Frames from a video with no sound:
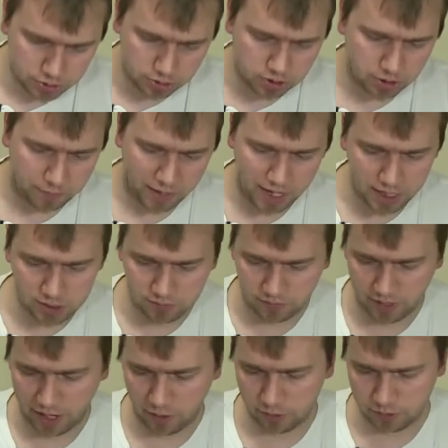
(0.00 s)
turn to the page for
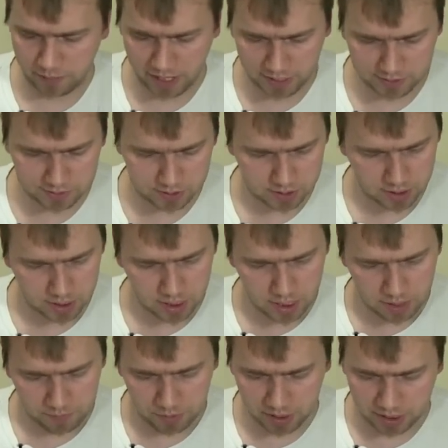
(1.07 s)
the Harrow Specs
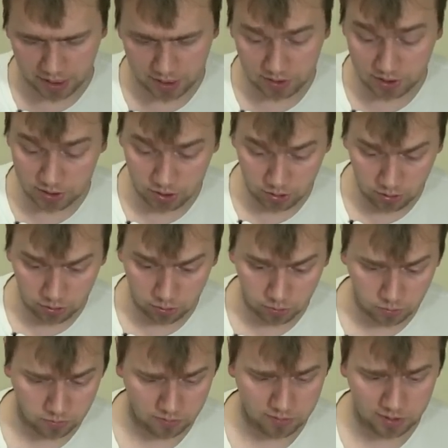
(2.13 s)
because he's
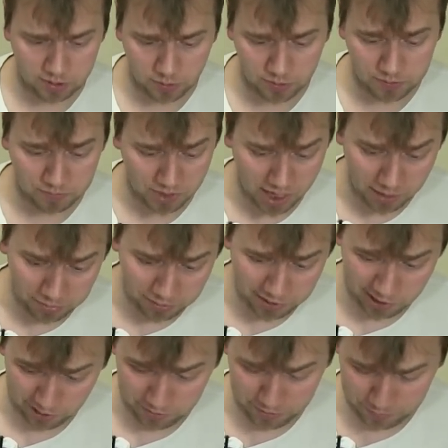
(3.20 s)
new, and so he's probably
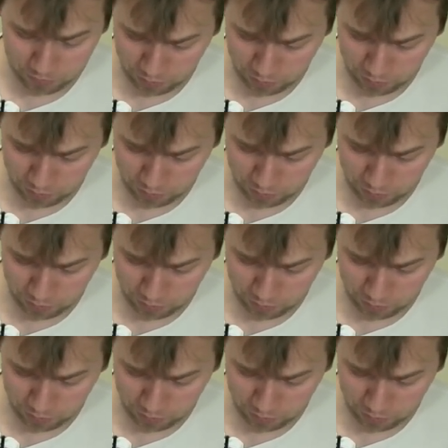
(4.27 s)
going to be